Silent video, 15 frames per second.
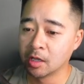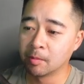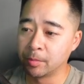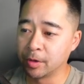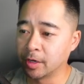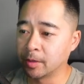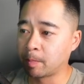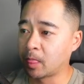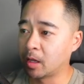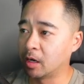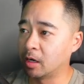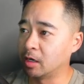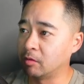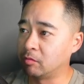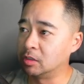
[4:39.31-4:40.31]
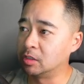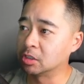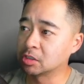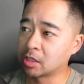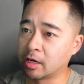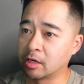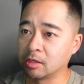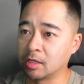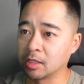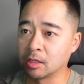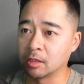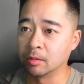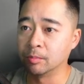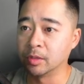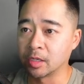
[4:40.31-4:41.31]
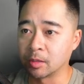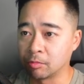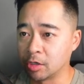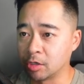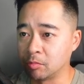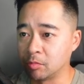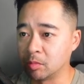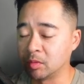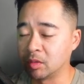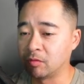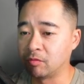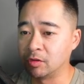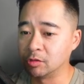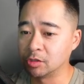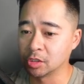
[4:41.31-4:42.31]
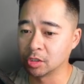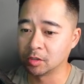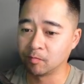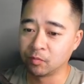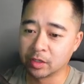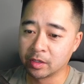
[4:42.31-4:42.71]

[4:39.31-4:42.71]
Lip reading: But if you decide to get the Blinq Premium in the future,